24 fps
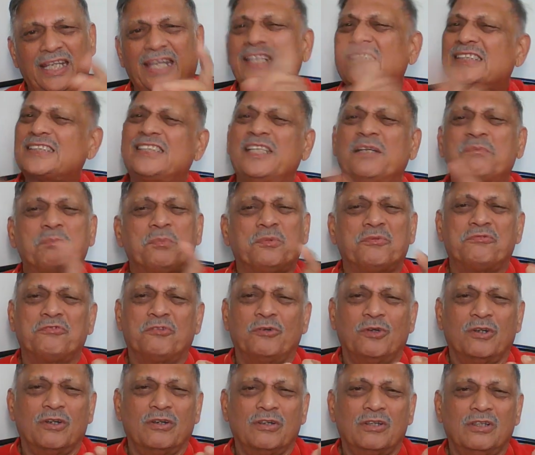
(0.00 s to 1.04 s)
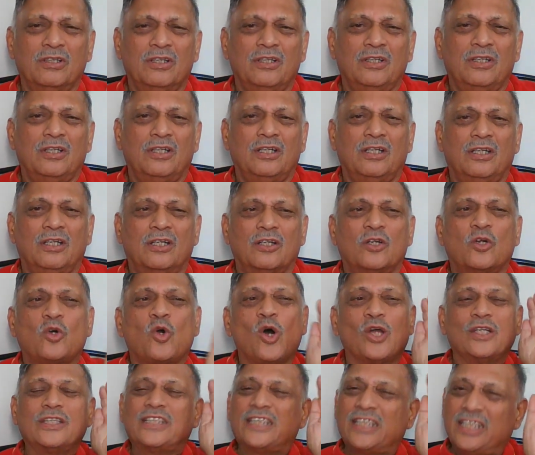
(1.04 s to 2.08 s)
except for
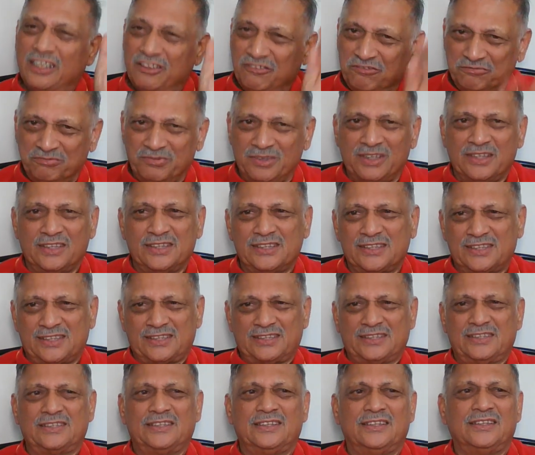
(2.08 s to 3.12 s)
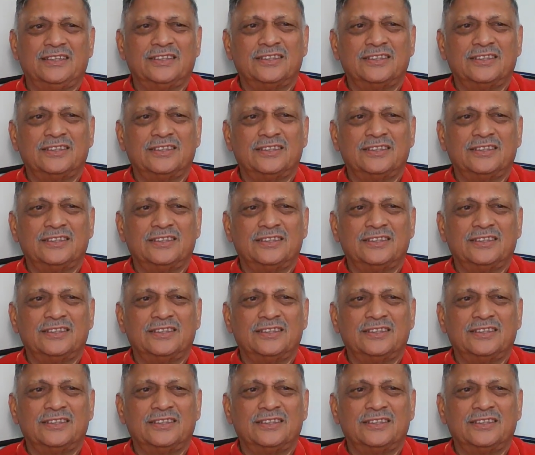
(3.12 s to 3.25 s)
concave mirrors,